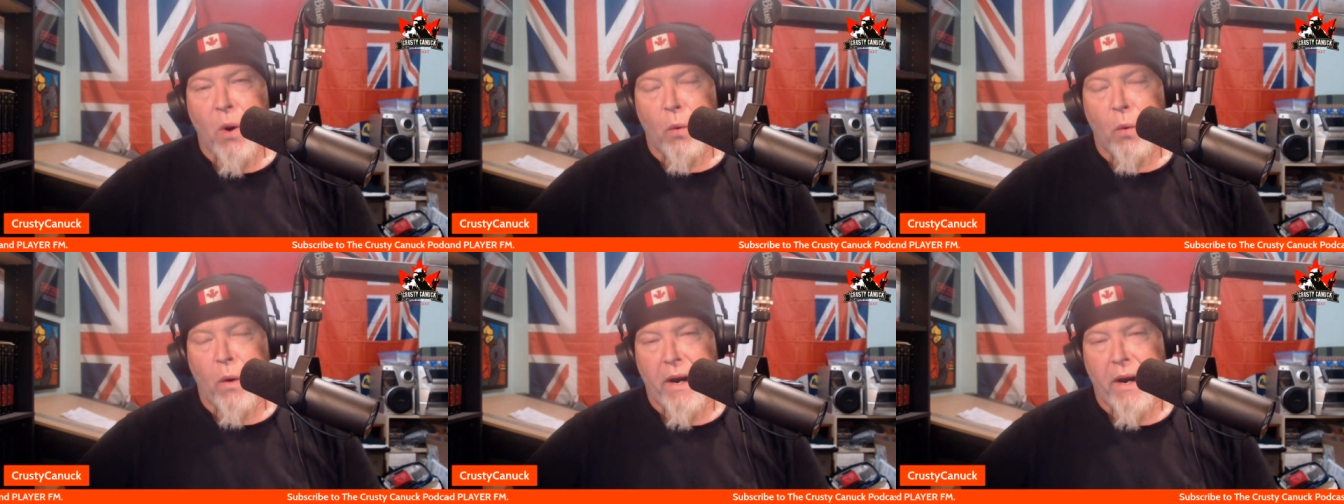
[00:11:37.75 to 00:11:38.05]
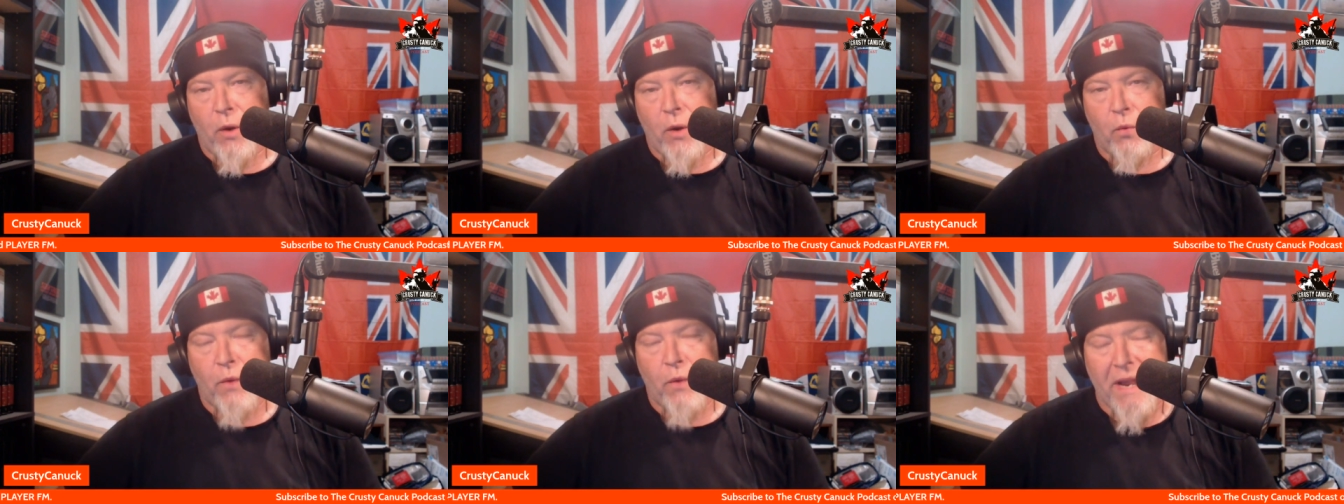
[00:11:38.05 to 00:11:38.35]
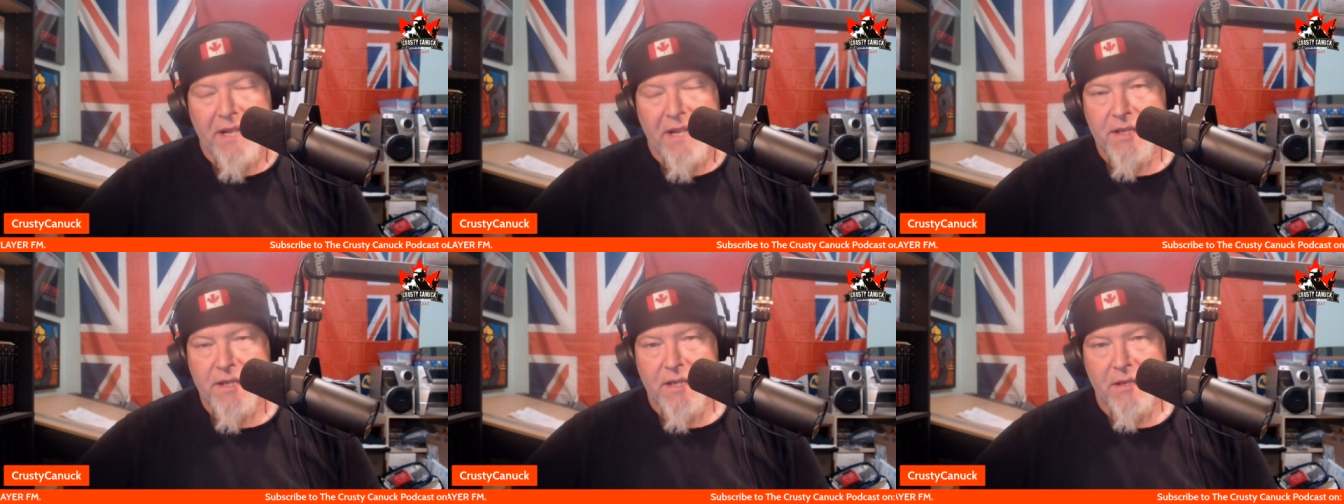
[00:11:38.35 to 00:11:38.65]
Why are
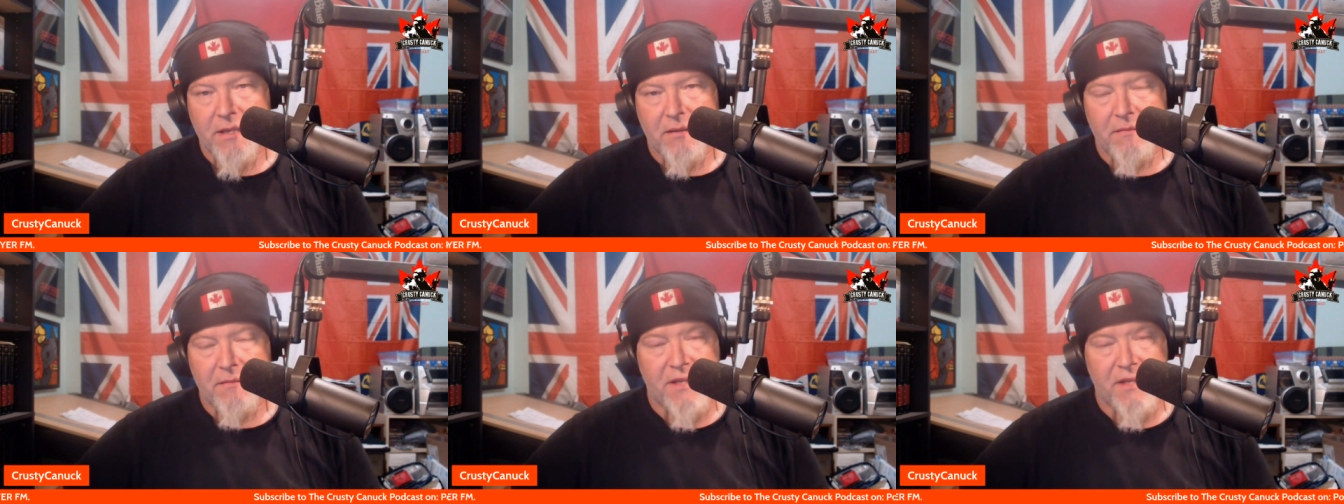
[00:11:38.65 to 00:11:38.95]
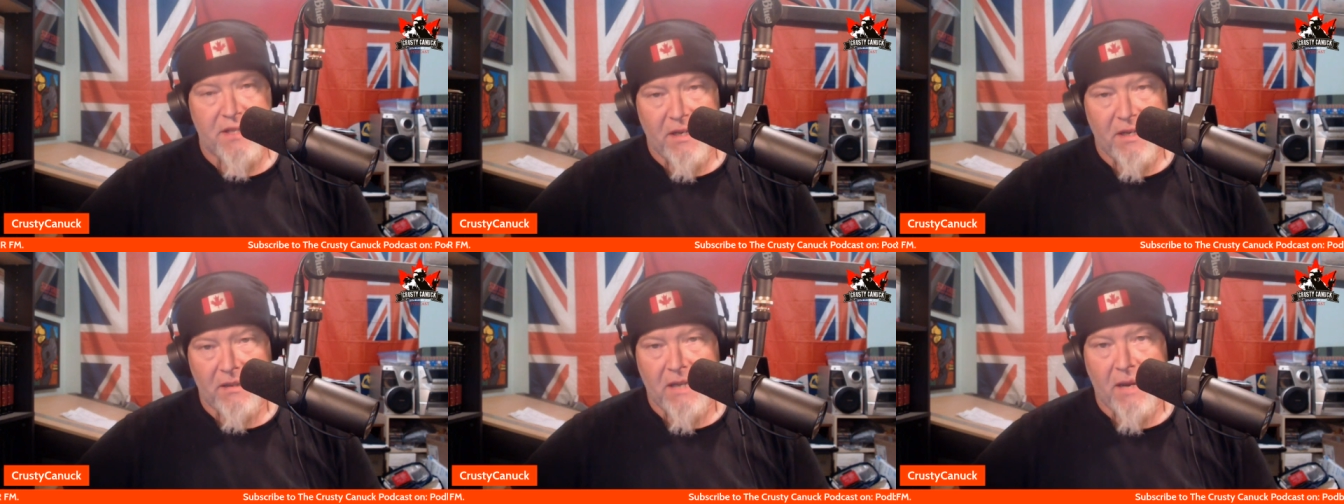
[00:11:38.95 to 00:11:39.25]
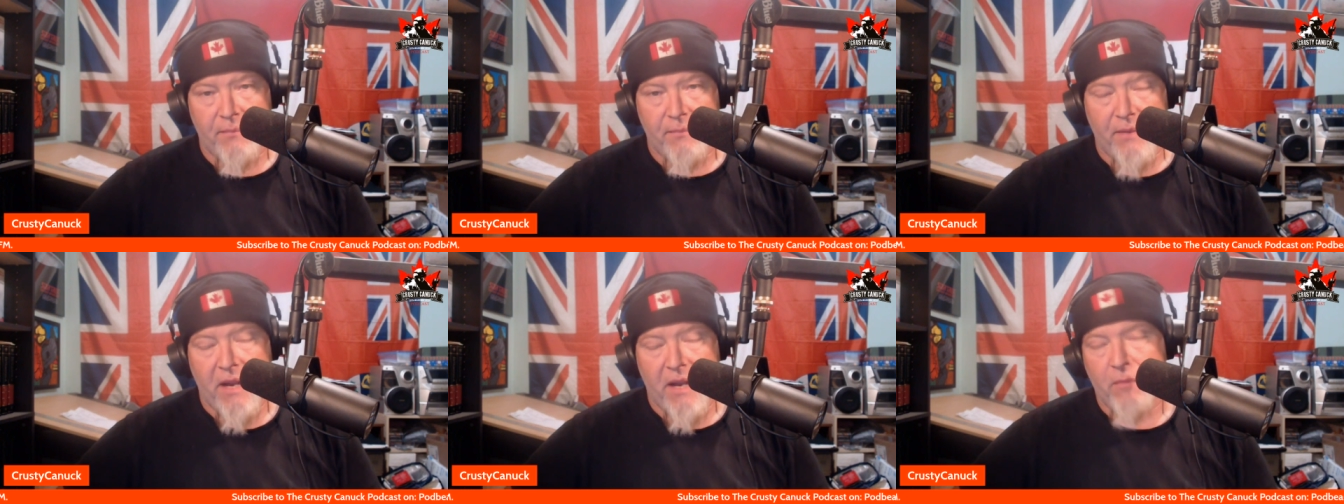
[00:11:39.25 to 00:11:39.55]
rents still
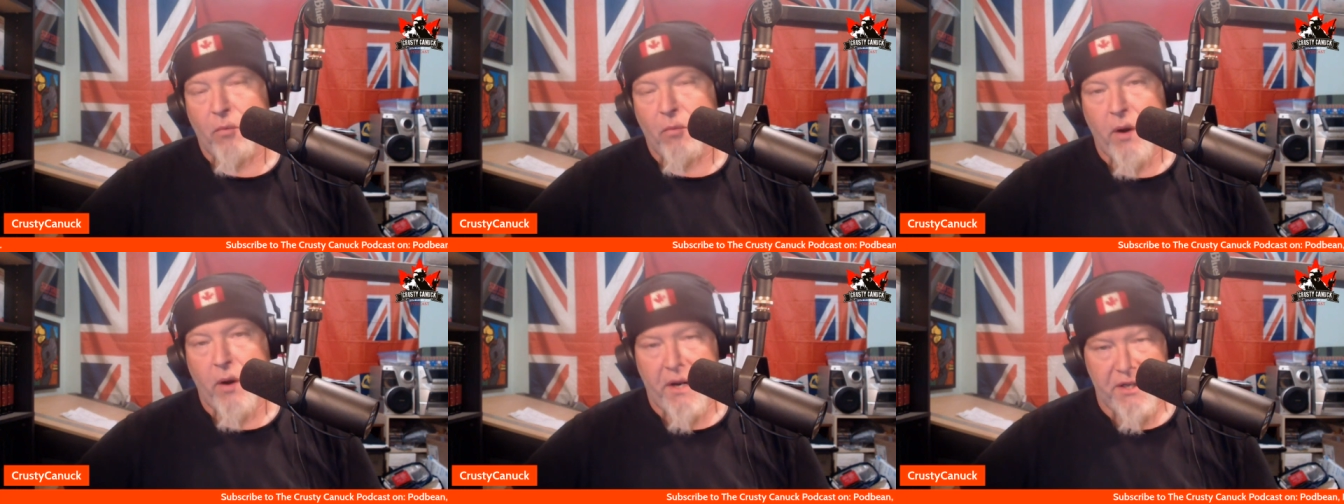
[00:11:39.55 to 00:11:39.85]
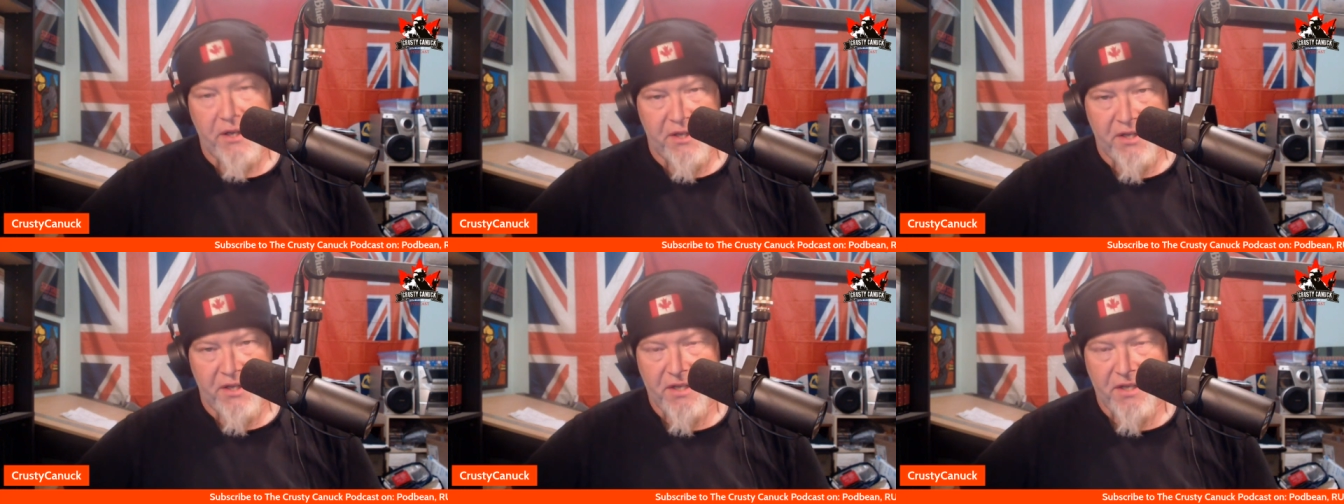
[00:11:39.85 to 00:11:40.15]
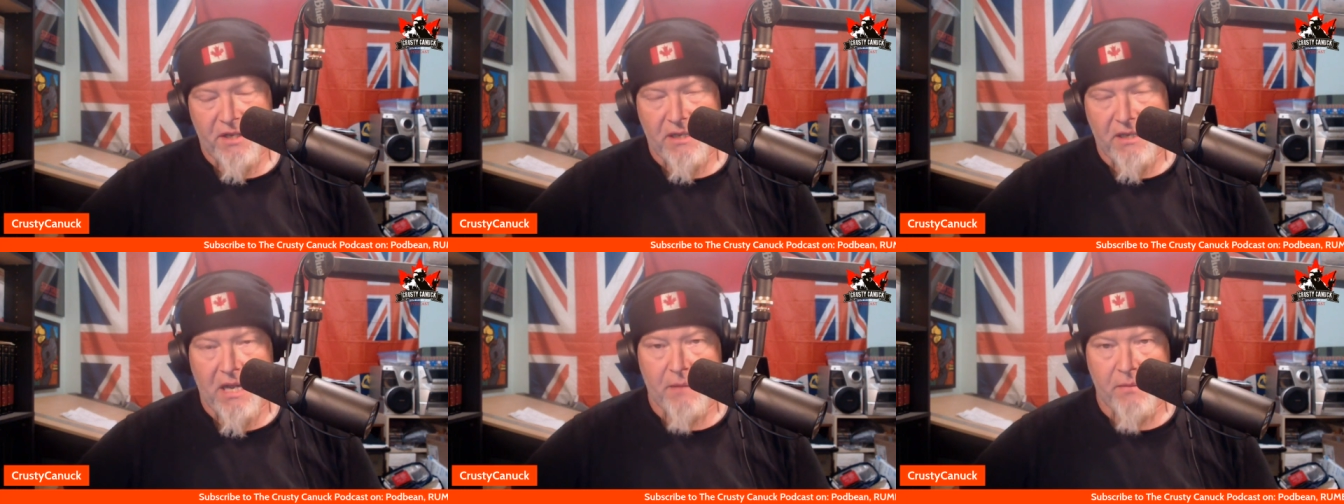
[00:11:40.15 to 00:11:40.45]
up and mortgages
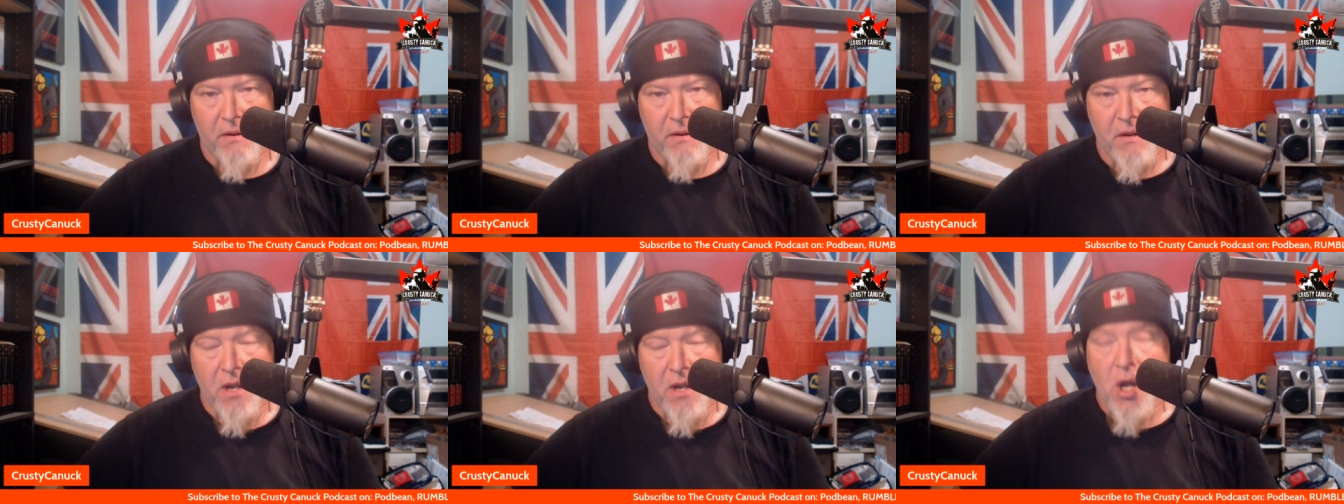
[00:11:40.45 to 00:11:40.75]
still up?